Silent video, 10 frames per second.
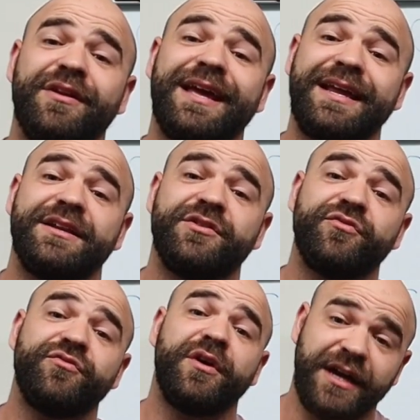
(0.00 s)
related
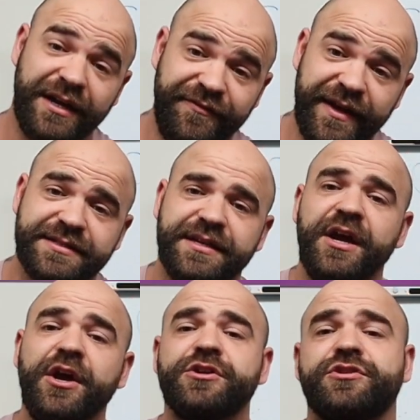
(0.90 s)
side effects
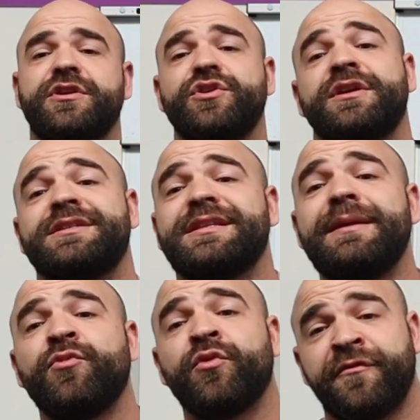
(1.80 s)
so that you can
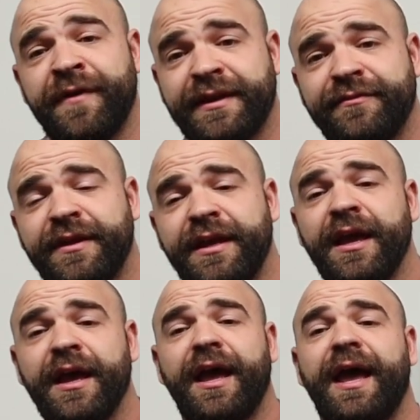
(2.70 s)
sleep more effectively
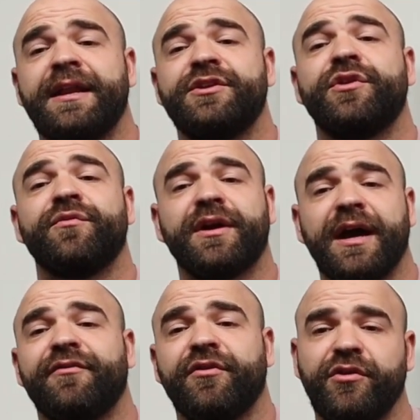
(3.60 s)
and you can
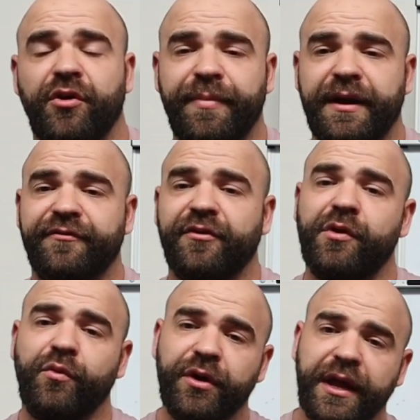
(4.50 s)
recover a lot better from
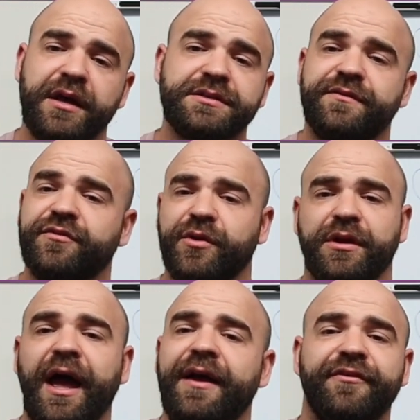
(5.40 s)
your workouts and from your
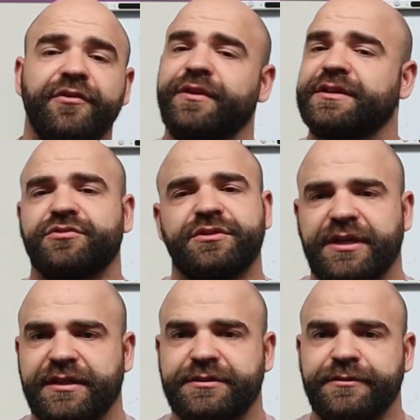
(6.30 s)
life and all that sort of
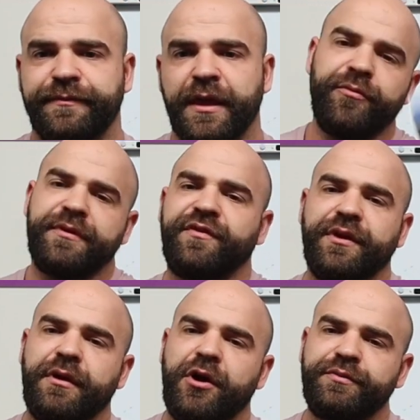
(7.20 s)
jazz. Hope this
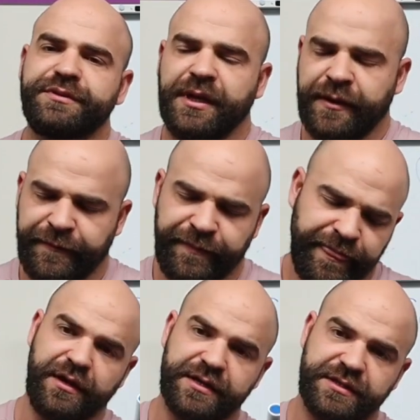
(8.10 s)
video helps.
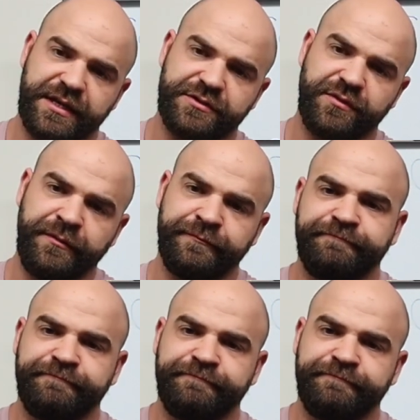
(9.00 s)
See you guys in the next one.